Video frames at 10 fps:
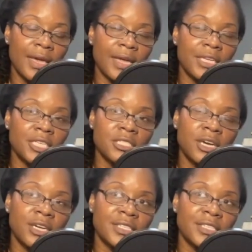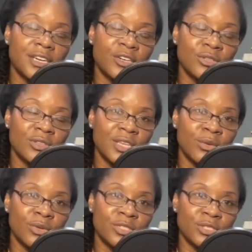And he's not going to tell you that he
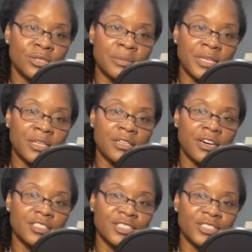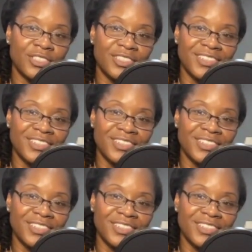wants you to be a doctor